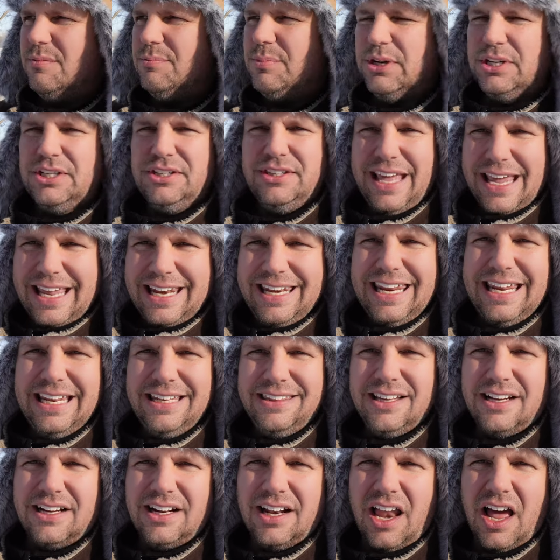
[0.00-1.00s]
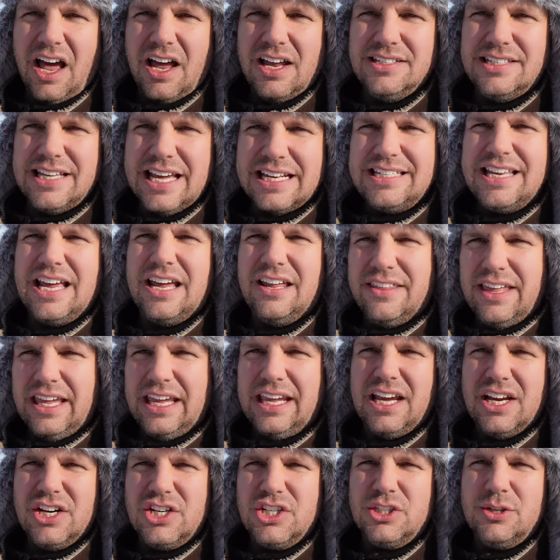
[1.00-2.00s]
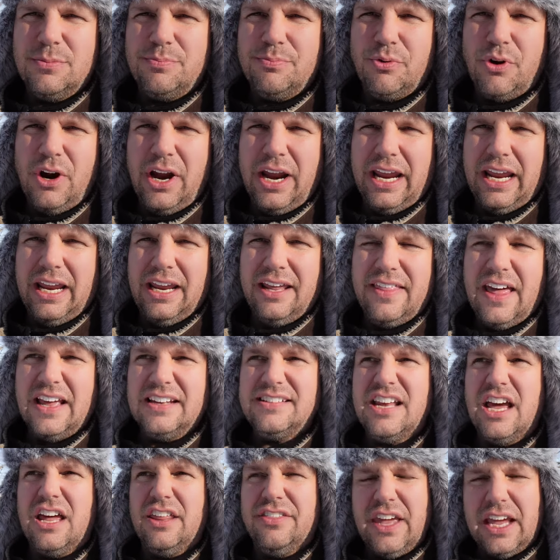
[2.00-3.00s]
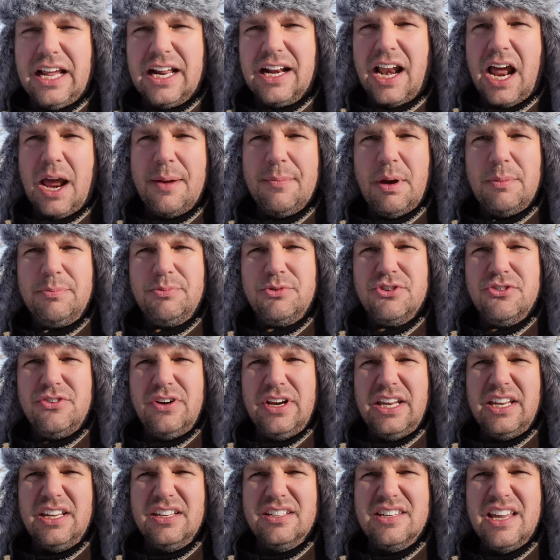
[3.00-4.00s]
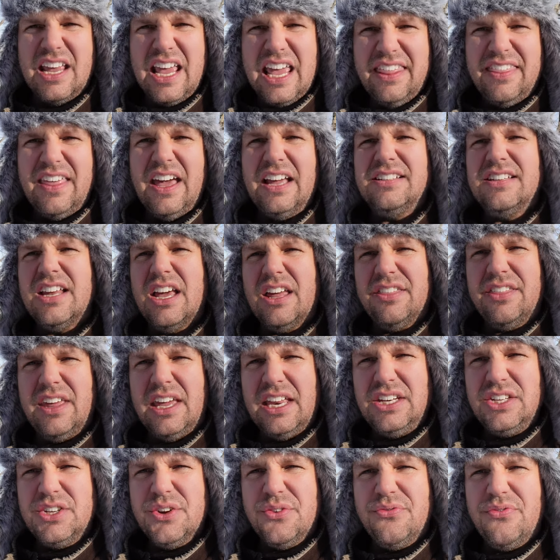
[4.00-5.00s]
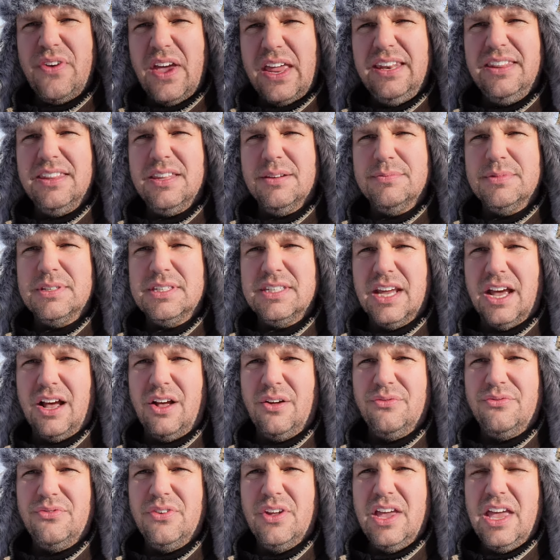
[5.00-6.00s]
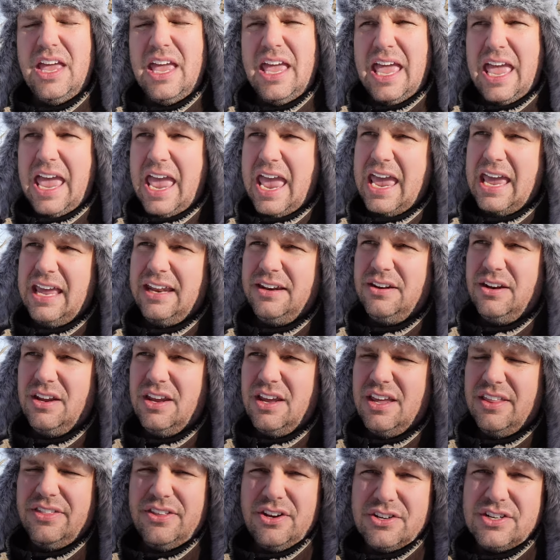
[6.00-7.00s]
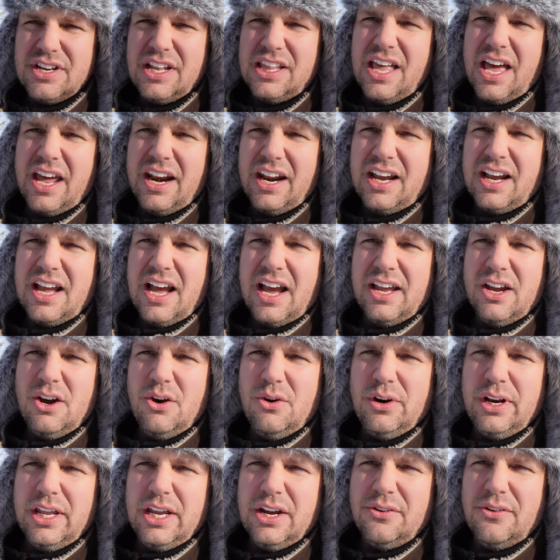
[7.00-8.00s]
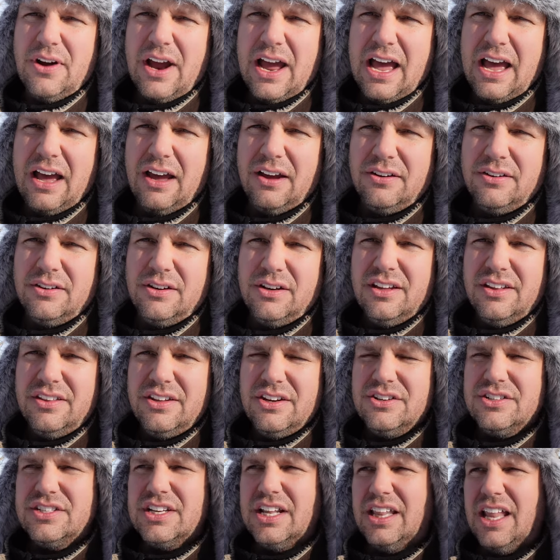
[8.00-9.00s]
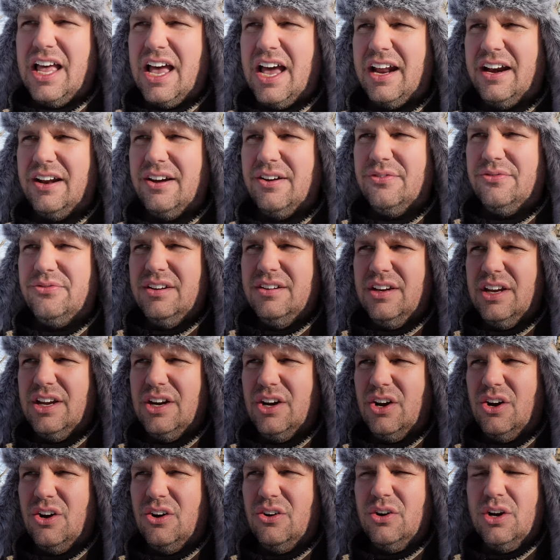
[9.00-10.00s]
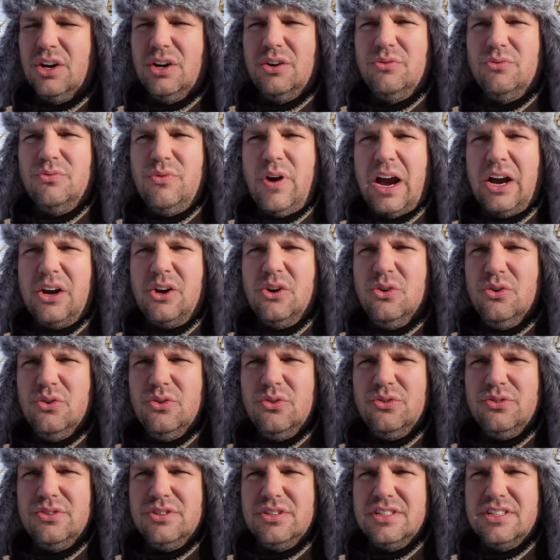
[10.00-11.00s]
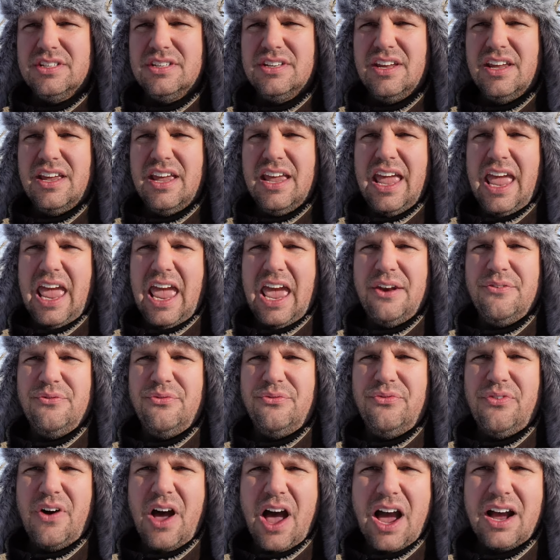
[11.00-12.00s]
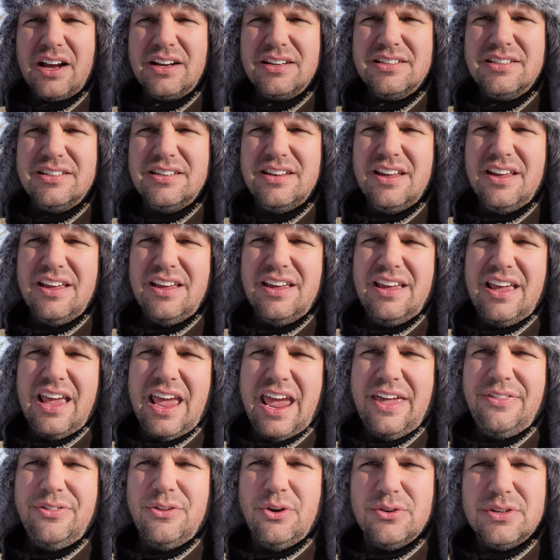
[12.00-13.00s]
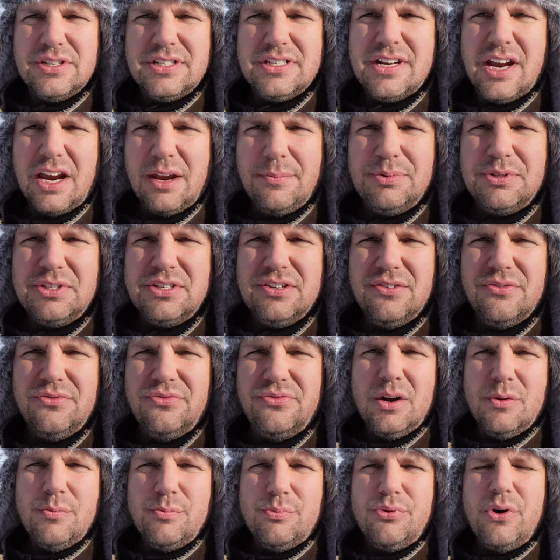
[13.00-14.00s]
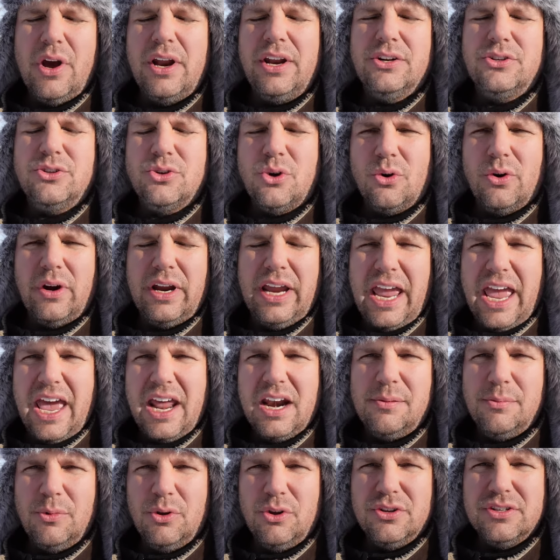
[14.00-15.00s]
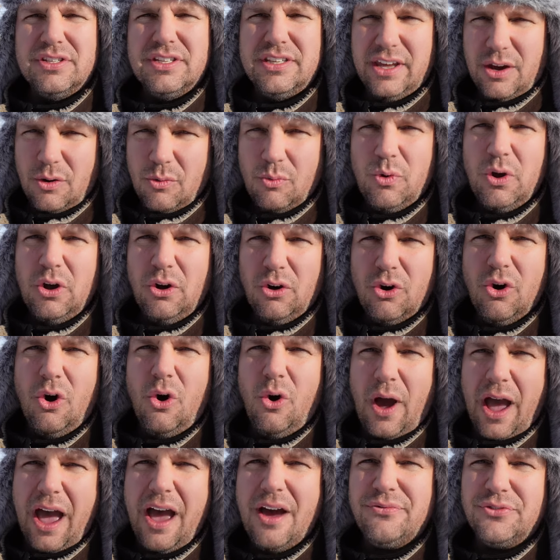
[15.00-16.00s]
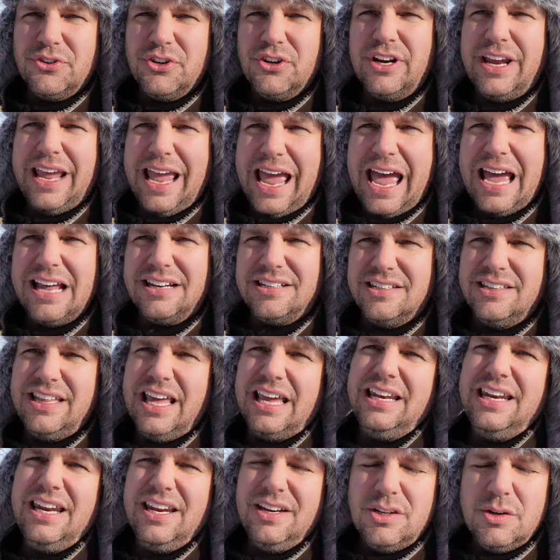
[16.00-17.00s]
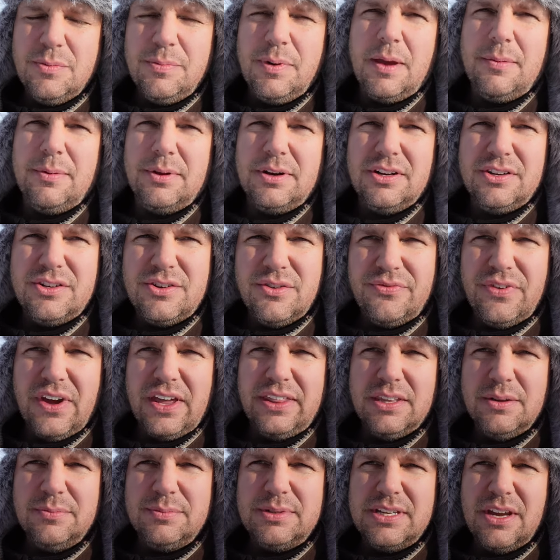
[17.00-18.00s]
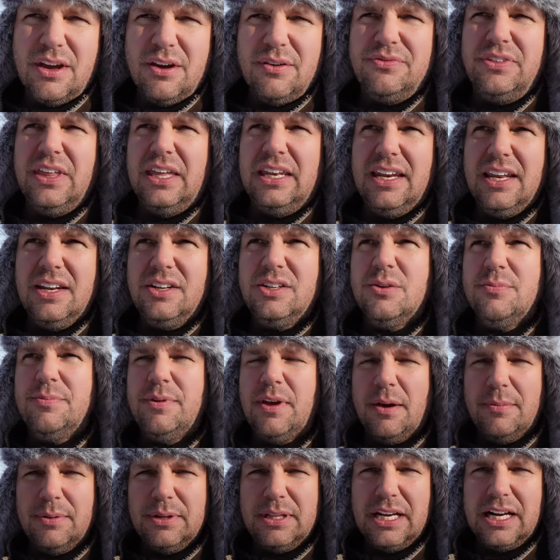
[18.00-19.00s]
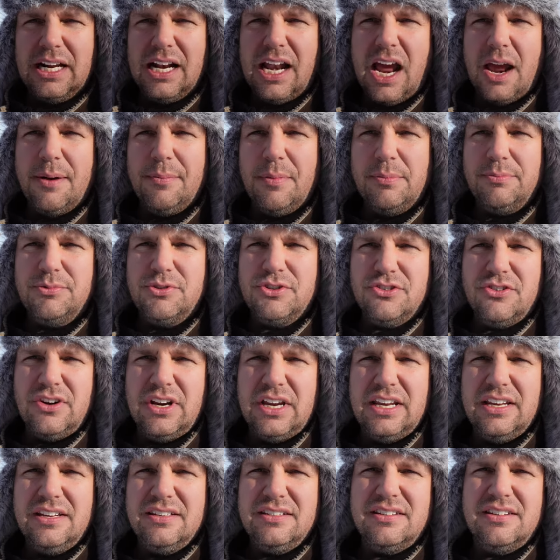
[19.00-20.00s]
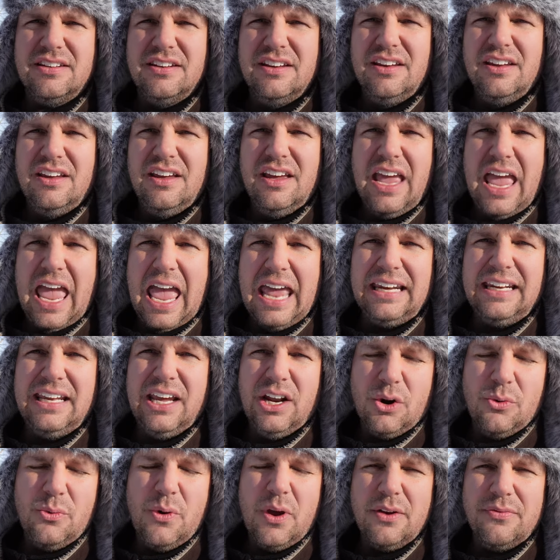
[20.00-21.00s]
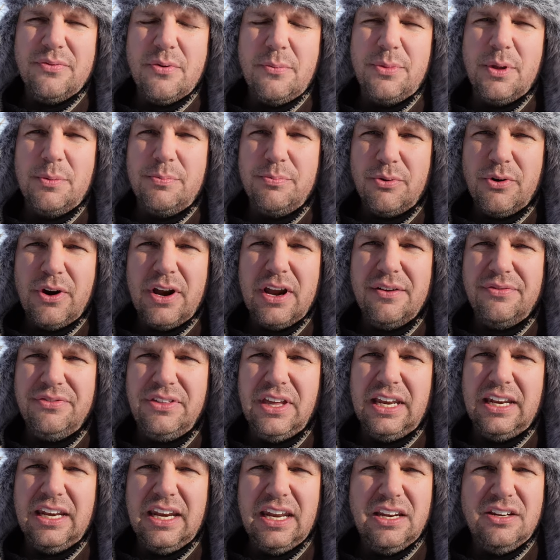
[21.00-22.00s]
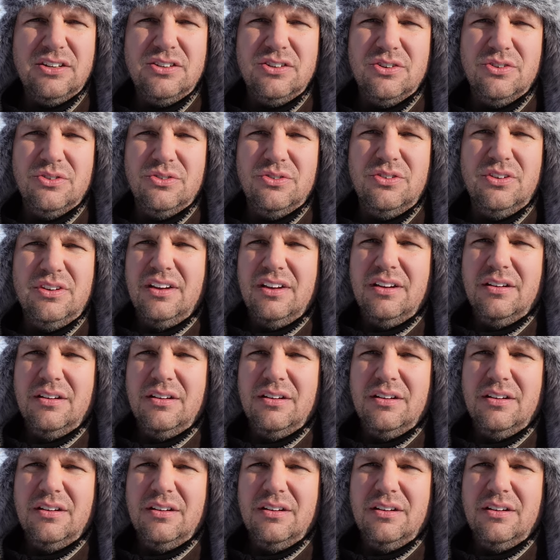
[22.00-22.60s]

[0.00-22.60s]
But they need the claws. That's how they catch the prey. That's how they climb up trees. That's how they defend themselves. And there's a lot of coyote around. There's a lot of, you know, raccoons and fox and those types of predatory animals that will go after cats. They need to be able to defend themselves. They need to be able to climb up trees and get away from the prey if they need to.